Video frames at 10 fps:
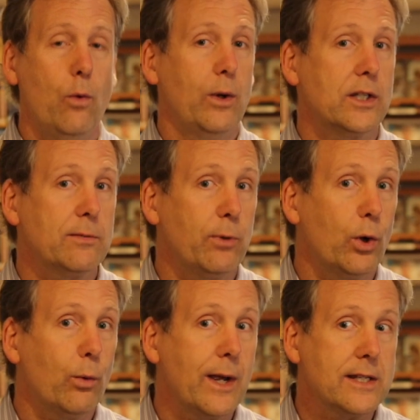We
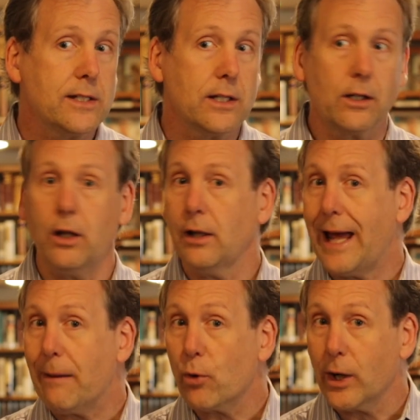explore ways to
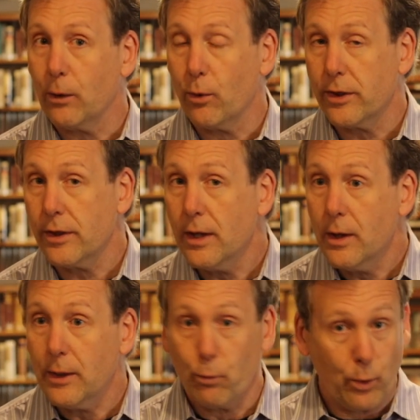collaborate
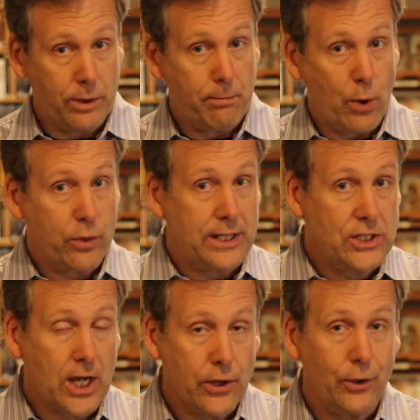with both
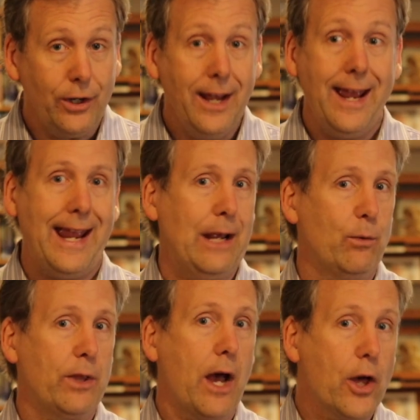each other and
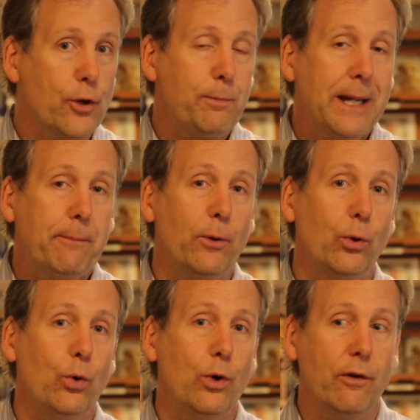with other
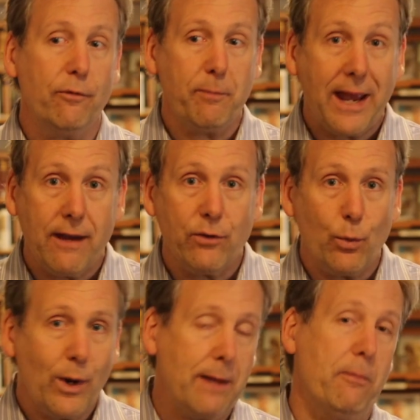people who have paved the
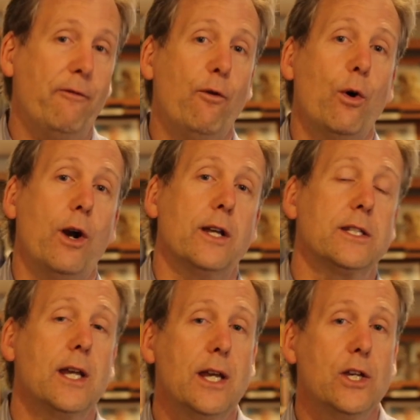way before
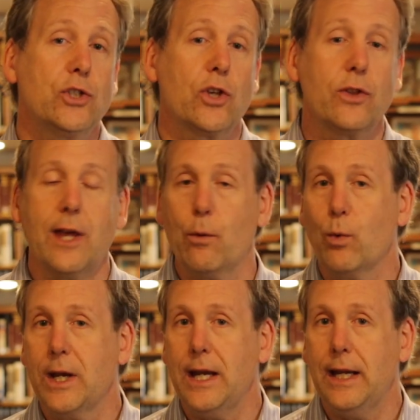us, so that
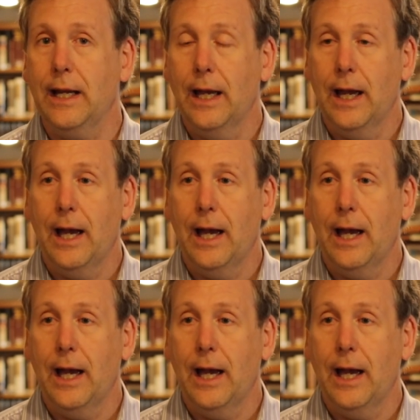we